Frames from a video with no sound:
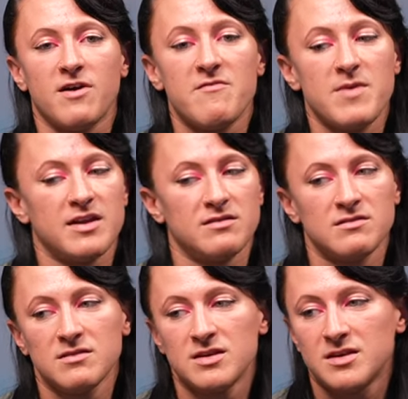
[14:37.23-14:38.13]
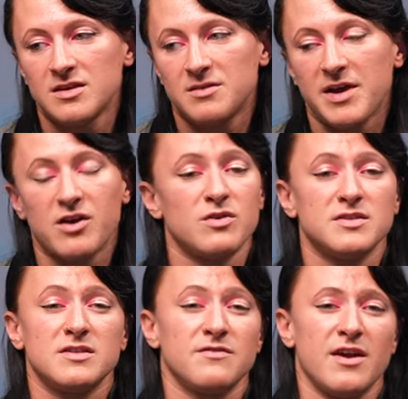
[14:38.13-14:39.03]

I've met my closest